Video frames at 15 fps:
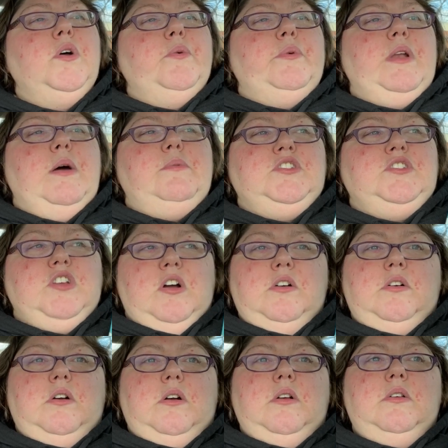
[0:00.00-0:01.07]
when I
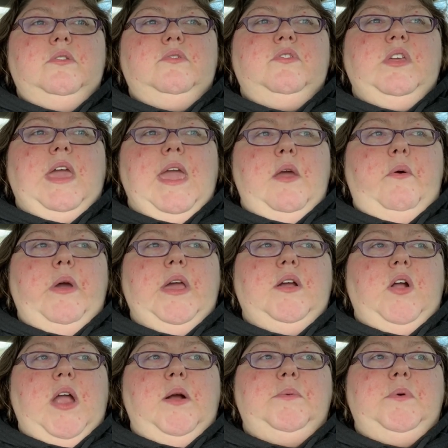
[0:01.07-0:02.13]
younger, the K O A
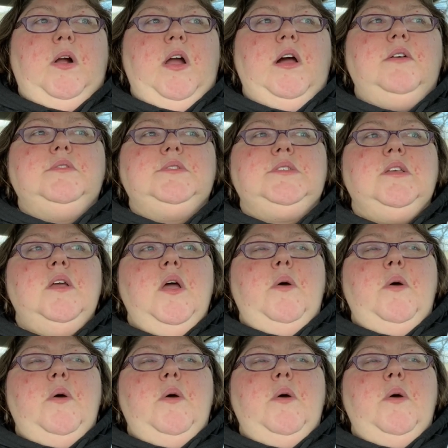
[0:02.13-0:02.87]
campgrounds,